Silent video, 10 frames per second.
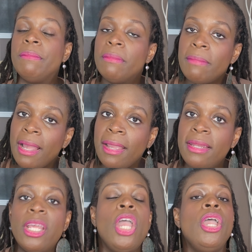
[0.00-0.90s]
in
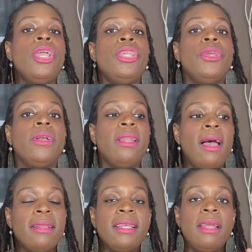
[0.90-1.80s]
mind, your
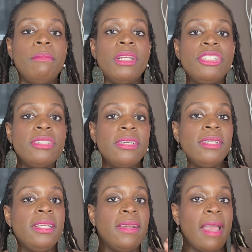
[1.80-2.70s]
clock that I mentioned
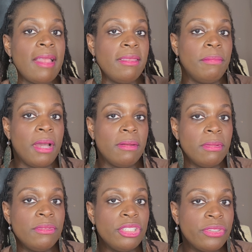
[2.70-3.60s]
earlier at the bottom
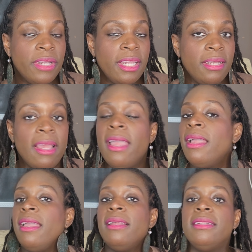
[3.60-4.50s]
of the screen,
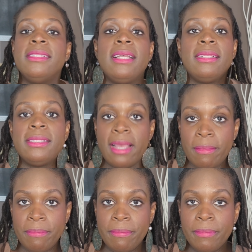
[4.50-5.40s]
it does not
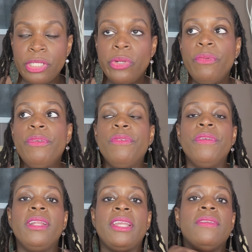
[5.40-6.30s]
stop. So if you
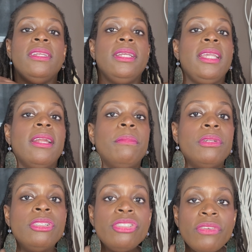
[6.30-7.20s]
feel like you need to get up
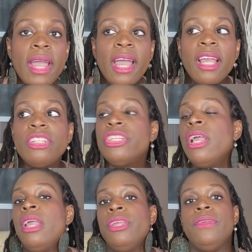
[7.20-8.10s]
and stretch,
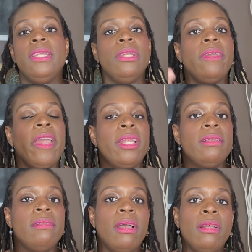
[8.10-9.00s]
you need to
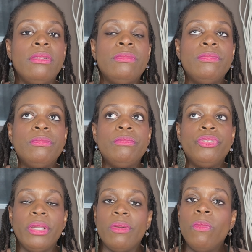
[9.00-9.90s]
get a
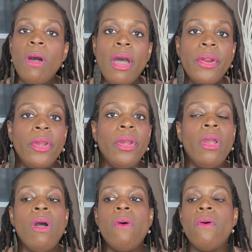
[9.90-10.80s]
drink of
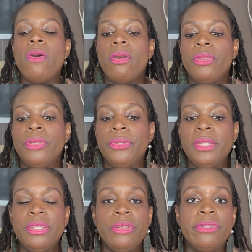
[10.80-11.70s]
water, or you
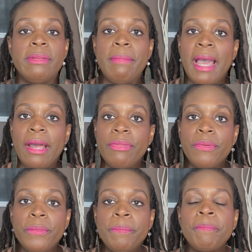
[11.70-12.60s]
need to use the
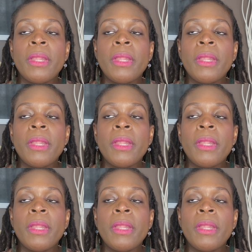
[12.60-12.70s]
bathroom,